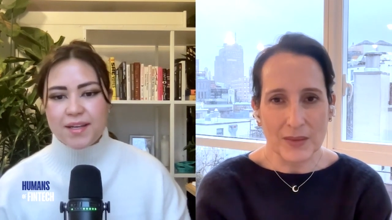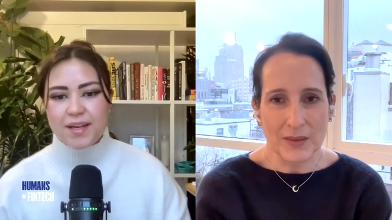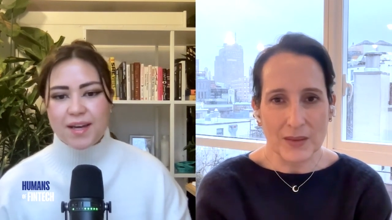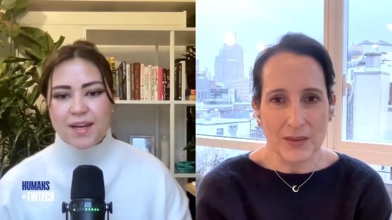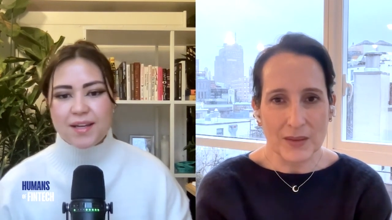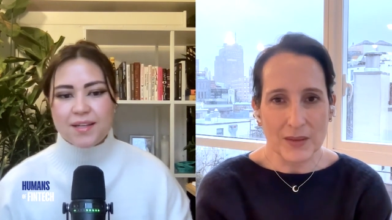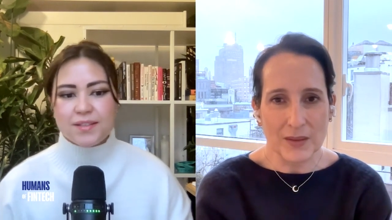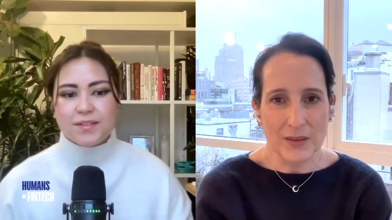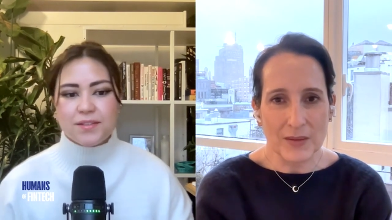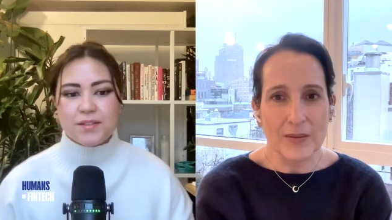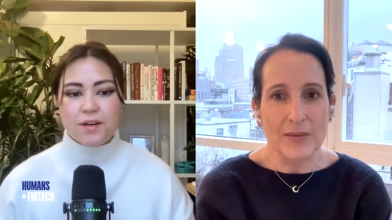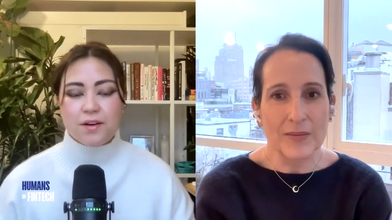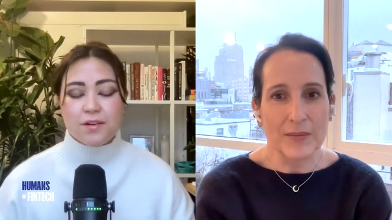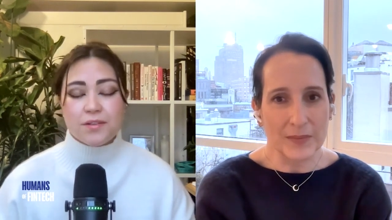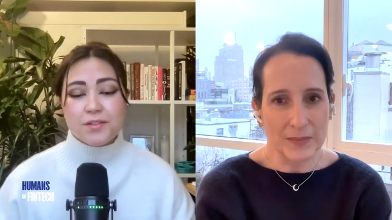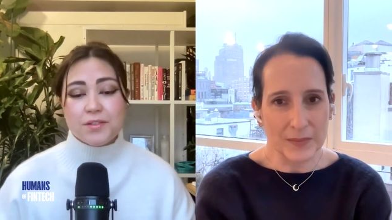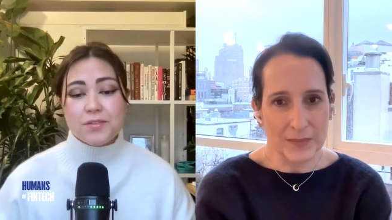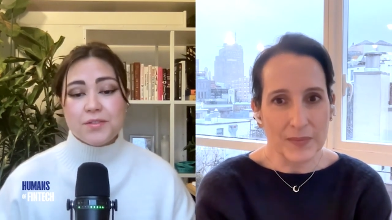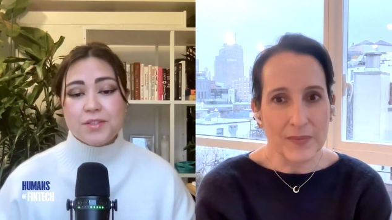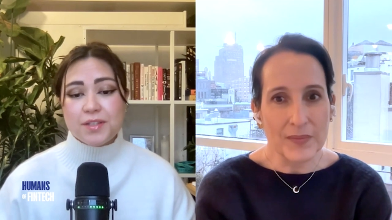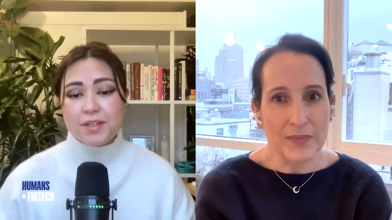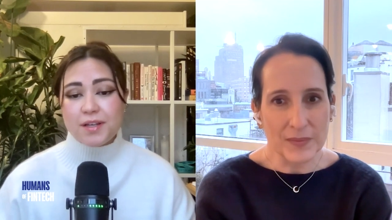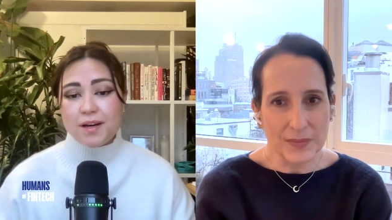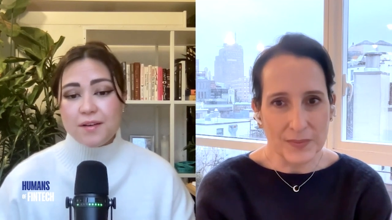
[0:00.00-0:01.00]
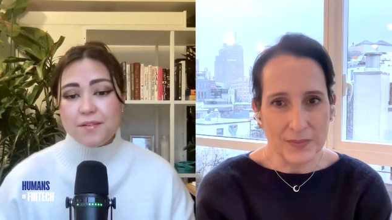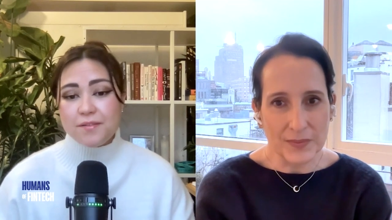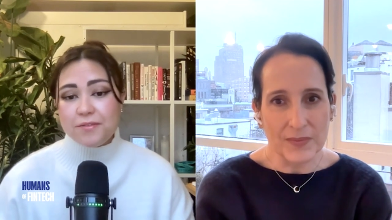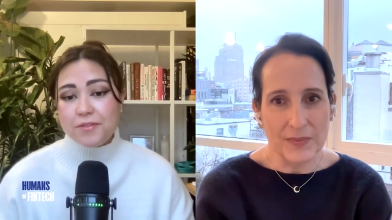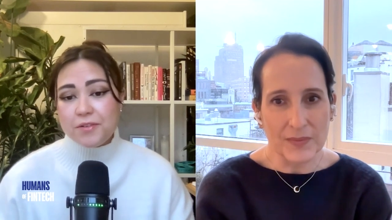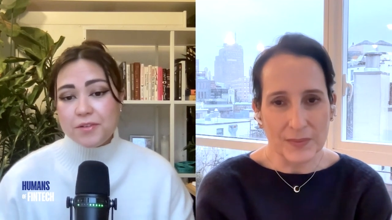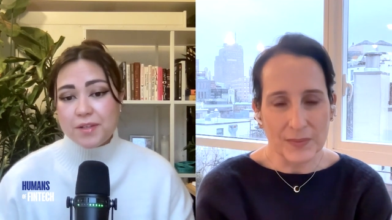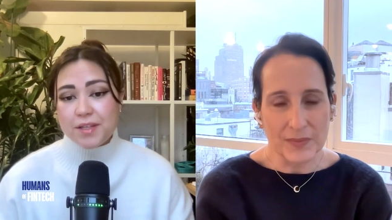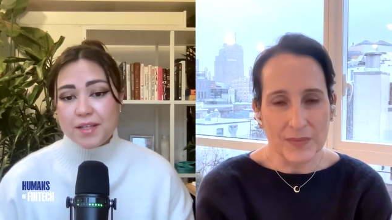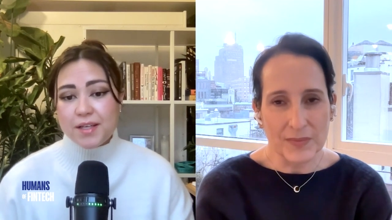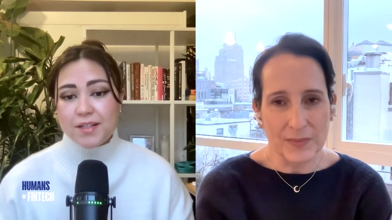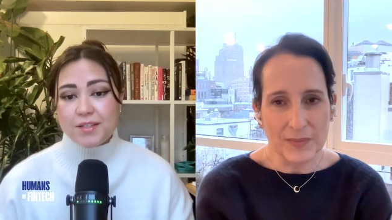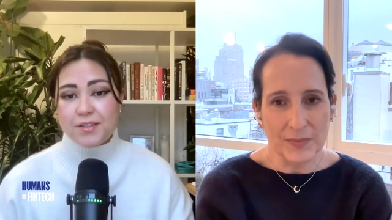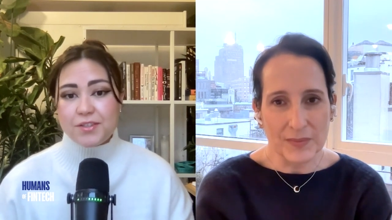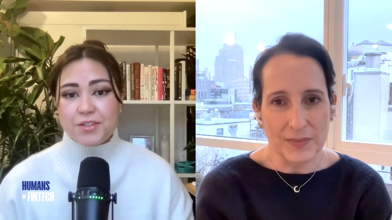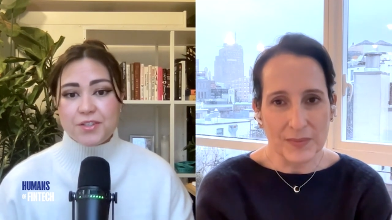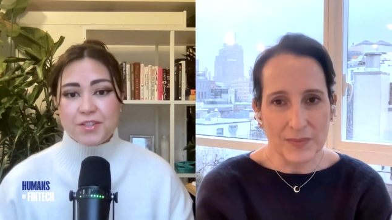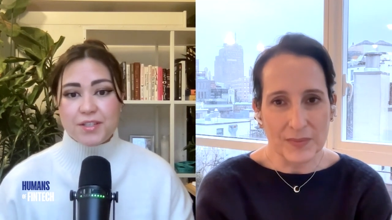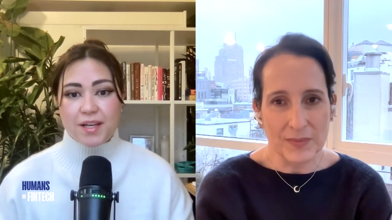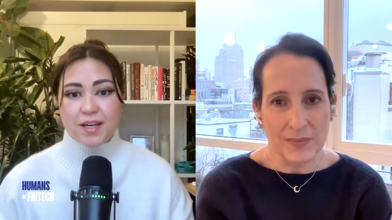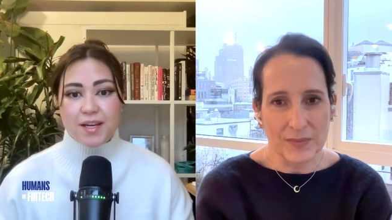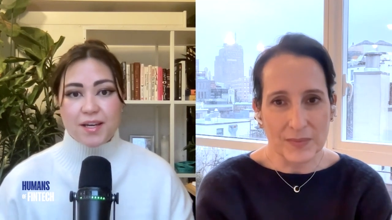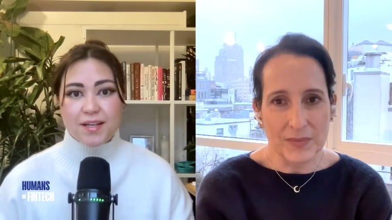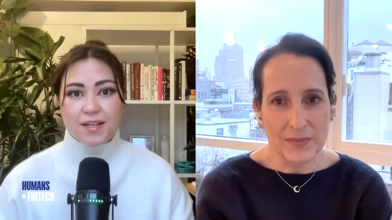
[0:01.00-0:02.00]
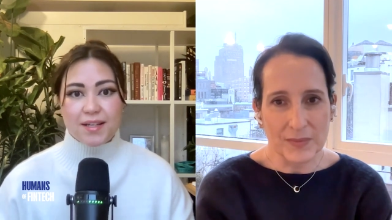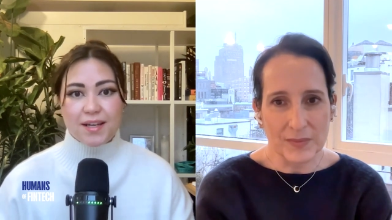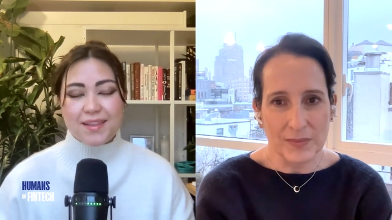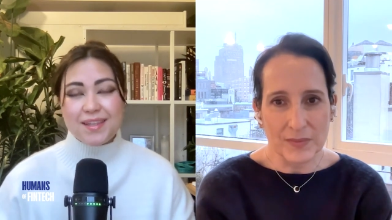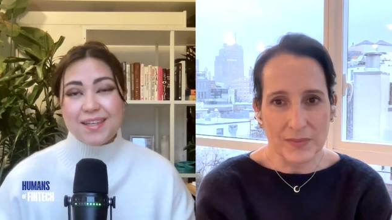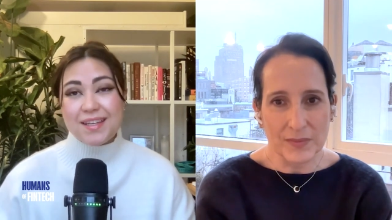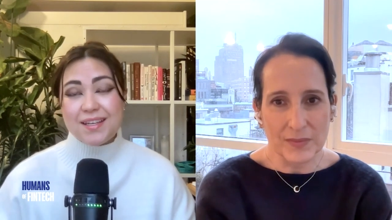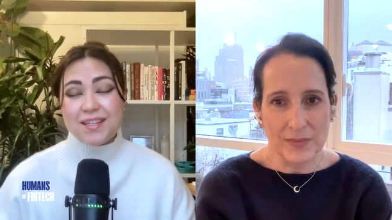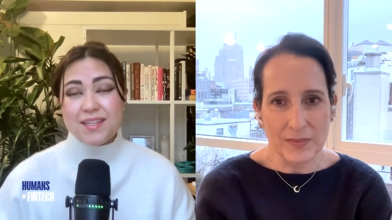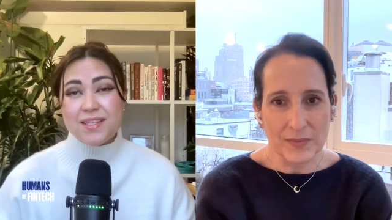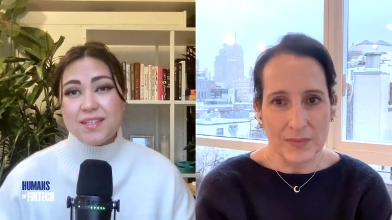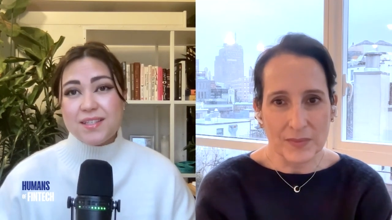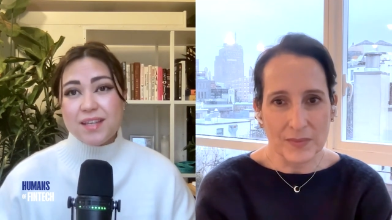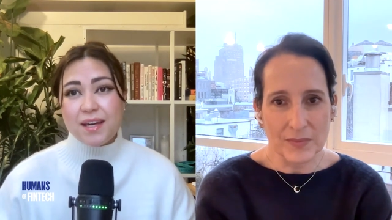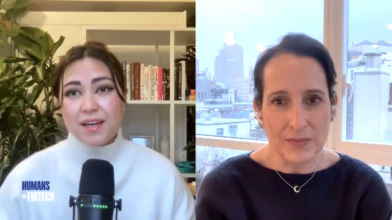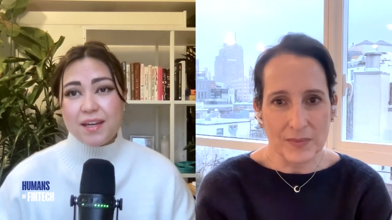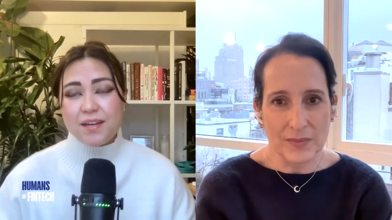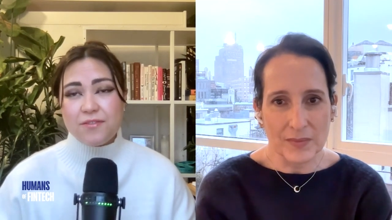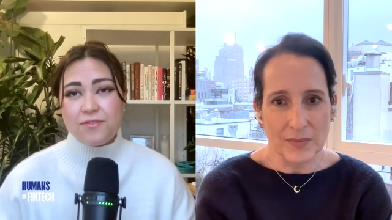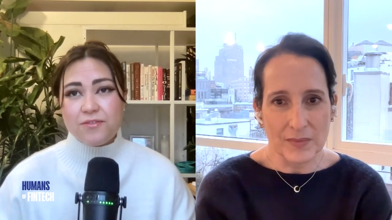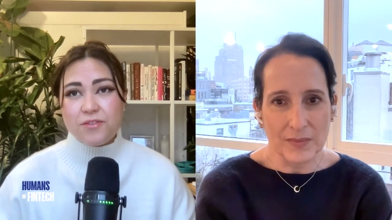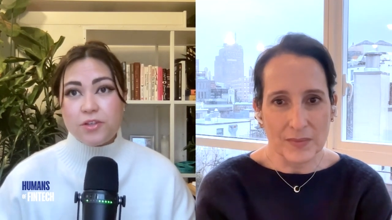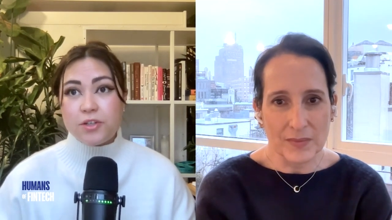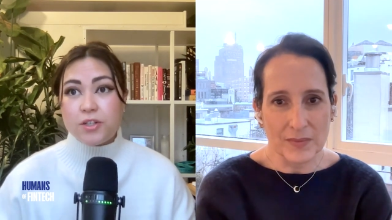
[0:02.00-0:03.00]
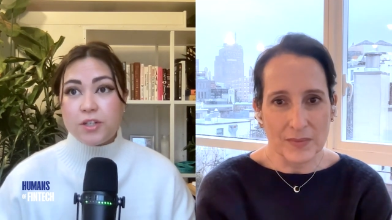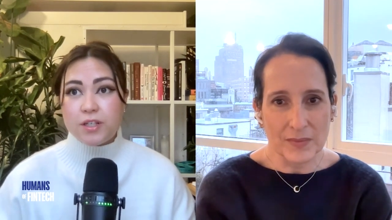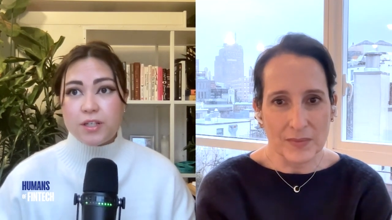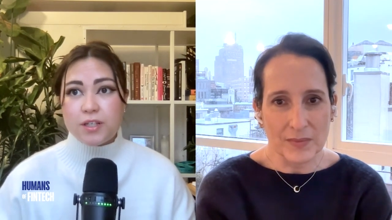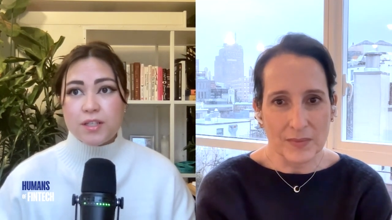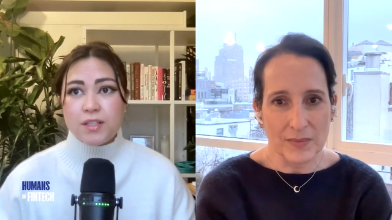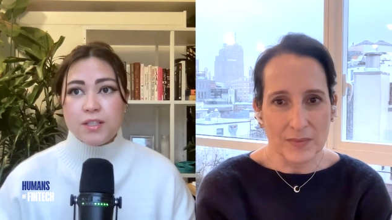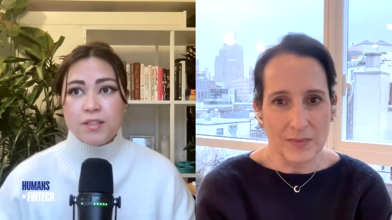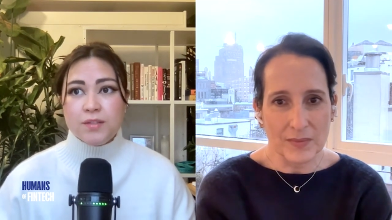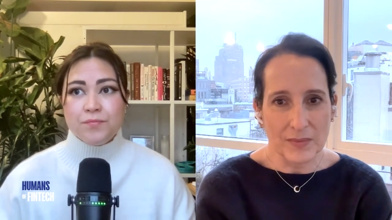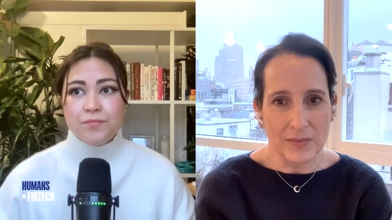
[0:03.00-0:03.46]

Speaker 1: And also to fully understand. At the end of the day, if your,